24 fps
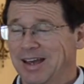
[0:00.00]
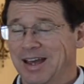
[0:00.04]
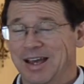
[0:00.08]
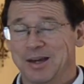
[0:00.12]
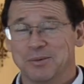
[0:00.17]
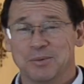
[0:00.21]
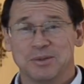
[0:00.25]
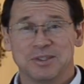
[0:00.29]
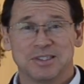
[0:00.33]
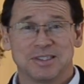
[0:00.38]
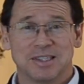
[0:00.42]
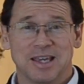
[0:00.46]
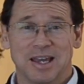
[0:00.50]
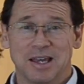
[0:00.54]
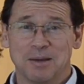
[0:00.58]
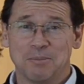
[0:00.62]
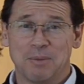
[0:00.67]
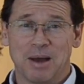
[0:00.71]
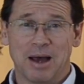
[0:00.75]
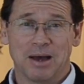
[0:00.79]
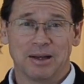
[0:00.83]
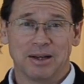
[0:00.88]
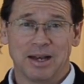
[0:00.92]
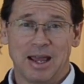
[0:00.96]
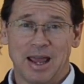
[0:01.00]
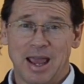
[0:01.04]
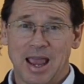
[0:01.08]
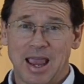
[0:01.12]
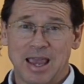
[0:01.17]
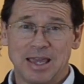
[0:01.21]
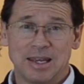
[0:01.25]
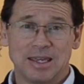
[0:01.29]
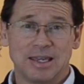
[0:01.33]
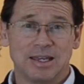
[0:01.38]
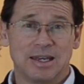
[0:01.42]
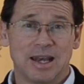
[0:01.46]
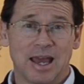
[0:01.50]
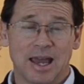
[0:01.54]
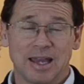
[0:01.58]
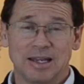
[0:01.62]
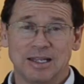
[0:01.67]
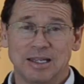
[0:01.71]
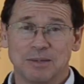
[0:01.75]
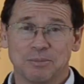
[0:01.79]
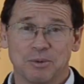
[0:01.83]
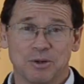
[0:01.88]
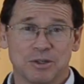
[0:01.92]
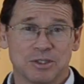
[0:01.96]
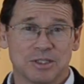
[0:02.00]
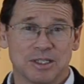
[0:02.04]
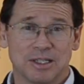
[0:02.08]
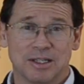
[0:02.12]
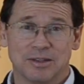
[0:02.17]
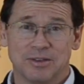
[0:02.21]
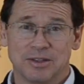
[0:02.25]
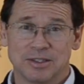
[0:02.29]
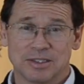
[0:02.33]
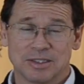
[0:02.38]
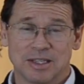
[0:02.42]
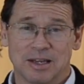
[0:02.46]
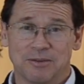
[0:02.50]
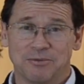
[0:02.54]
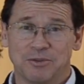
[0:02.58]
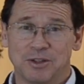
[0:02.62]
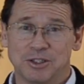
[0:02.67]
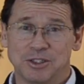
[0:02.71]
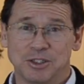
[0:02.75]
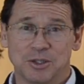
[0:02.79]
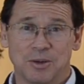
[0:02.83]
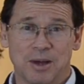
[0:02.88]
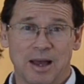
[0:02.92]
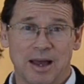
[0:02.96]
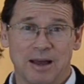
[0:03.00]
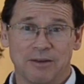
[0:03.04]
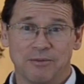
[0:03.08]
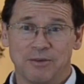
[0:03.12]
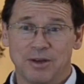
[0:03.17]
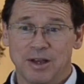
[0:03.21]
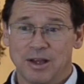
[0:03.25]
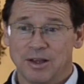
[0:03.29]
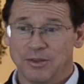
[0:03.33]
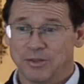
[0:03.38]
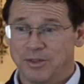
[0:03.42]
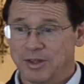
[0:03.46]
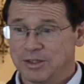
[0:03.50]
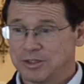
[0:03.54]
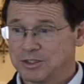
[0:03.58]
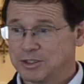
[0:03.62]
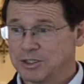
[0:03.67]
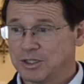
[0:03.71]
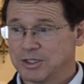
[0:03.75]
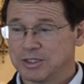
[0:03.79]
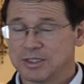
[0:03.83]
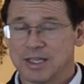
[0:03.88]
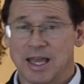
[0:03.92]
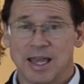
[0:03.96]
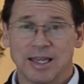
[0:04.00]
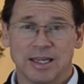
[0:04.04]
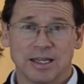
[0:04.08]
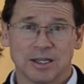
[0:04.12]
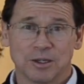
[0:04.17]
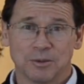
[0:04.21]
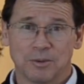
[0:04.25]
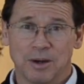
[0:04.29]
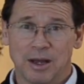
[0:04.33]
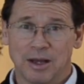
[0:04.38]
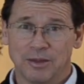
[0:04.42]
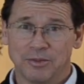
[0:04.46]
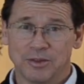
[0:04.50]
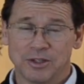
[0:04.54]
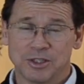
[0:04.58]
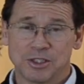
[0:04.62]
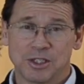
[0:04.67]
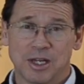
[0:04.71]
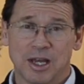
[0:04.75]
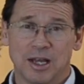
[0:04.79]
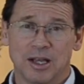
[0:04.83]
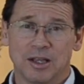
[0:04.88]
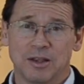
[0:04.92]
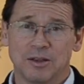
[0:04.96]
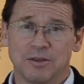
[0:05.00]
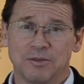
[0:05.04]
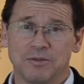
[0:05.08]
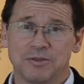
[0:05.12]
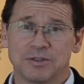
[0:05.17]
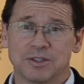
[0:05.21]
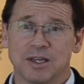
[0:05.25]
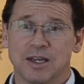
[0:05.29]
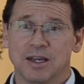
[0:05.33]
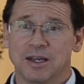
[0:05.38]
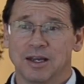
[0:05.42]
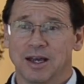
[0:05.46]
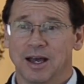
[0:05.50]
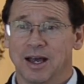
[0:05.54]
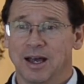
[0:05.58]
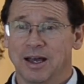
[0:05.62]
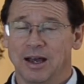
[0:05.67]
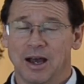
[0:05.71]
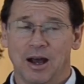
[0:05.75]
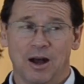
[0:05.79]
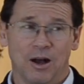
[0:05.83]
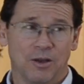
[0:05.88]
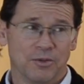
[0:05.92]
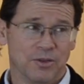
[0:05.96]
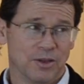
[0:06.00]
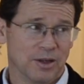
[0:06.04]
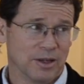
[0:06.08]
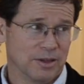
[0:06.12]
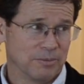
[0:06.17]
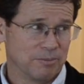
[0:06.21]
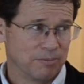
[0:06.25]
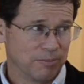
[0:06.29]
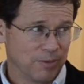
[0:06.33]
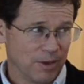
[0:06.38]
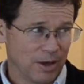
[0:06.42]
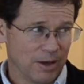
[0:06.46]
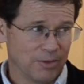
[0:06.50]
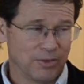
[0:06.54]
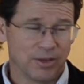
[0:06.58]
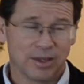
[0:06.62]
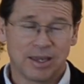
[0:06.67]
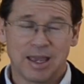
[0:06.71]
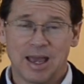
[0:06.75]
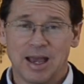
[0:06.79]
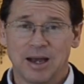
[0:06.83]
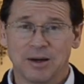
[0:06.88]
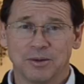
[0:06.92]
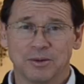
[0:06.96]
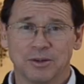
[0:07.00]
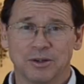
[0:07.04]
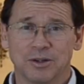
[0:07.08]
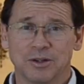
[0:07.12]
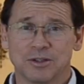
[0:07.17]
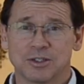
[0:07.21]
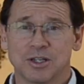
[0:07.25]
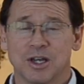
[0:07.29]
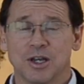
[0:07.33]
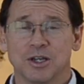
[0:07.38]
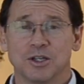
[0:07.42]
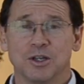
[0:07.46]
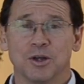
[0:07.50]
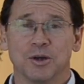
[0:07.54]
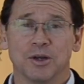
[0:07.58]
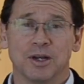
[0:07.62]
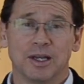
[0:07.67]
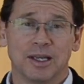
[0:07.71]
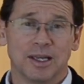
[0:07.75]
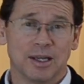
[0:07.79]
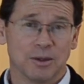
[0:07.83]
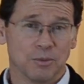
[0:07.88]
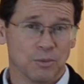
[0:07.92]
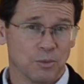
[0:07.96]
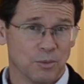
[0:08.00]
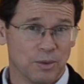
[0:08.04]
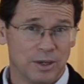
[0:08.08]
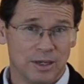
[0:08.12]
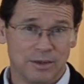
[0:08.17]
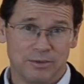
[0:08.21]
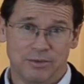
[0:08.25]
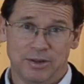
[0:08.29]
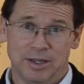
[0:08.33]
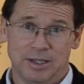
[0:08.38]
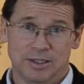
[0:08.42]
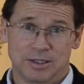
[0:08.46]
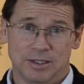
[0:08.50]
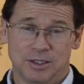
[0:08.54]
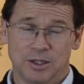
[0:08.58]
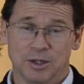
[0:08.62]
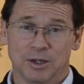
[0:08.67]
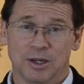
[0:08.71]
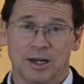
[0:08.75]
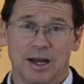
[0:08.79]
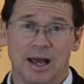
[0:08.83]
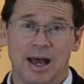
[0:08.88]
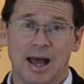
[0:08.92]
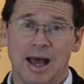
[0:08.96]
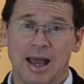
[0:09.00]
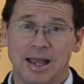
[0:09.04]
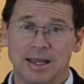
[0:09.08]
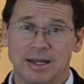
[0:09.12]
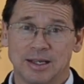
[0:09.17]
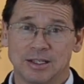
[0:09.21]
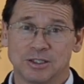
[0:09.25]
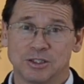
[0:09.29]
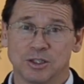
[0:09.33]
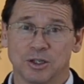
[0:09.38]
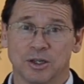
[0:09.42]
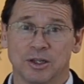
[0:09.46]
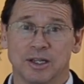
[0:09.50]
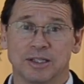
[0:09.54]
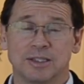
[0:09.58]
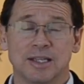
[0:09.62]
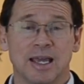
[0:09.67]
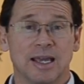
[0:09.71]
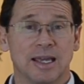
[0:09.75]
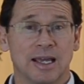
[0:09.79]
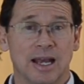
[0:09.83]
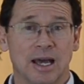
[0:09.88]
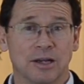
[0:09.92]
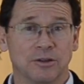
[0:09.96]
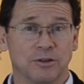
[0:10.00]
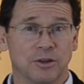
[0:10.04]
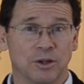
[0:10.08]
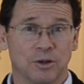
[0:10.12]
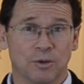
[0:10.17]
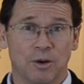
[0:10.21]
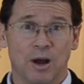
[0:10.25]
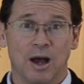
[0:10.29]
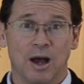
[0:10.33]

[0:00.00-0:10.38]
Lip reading: I would say, about 80-90% of the stuff that you have that's just hanging around the shelves, on the counters. You're going to get rid of it. You're going to hide it. You're going to take it out into the